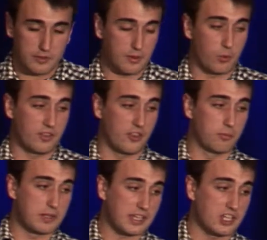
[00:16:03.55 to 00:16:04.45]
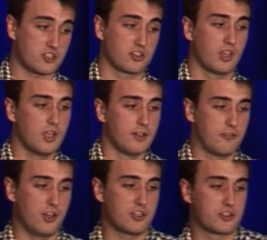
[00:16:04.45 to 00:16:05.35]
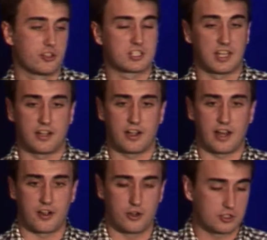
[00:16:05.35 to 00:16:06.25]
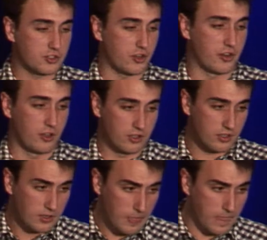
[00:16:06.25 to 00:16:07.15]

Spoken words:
even when the duplication features are not turned on.